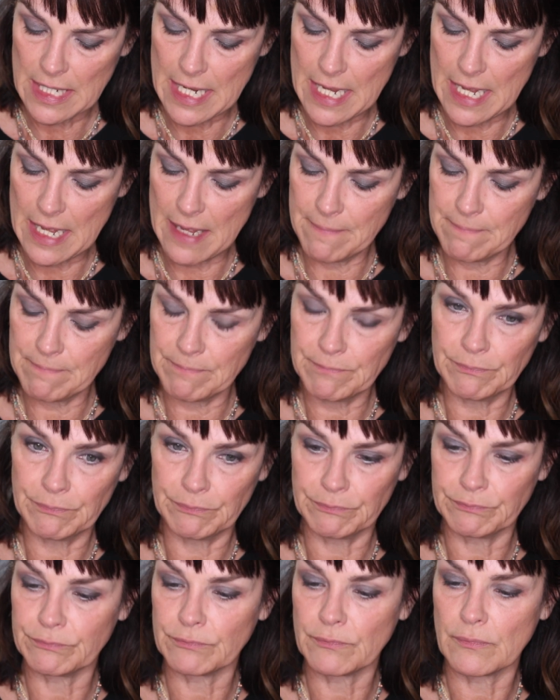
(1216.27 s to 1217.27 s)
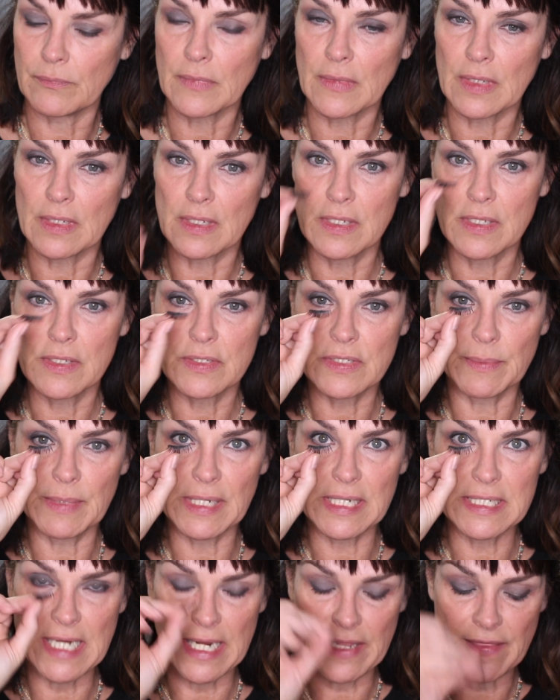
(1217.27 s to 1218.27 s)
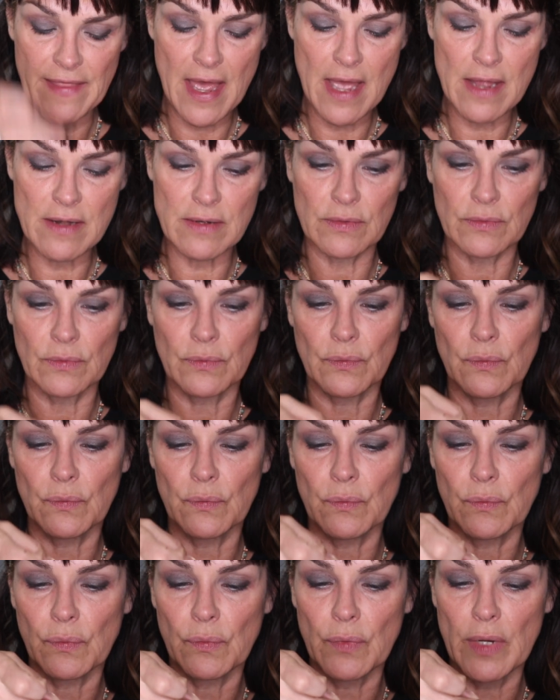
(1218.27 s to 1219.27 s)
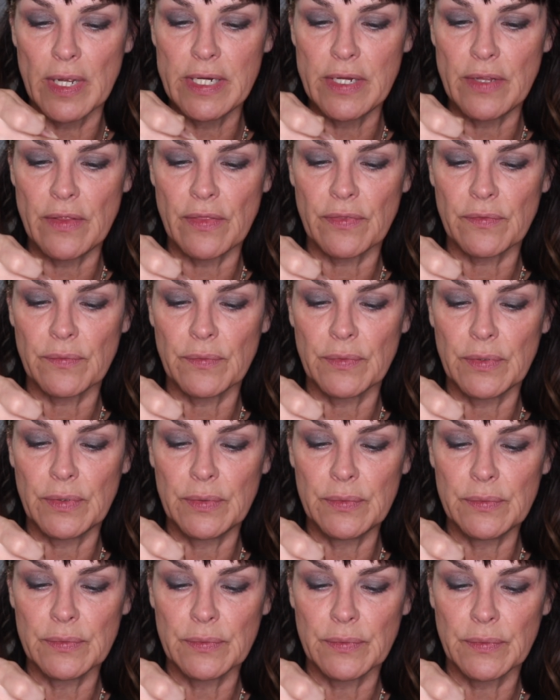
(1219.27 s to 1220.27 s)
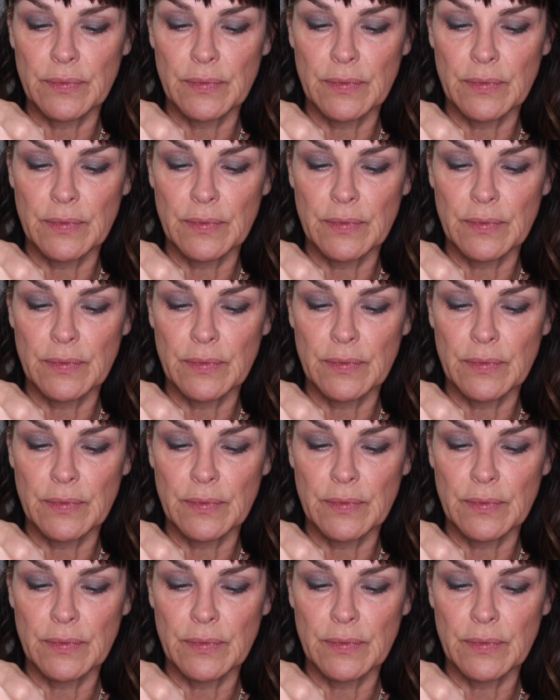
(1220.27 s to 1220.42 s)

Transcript: Um, so I'm going to take that, run it through,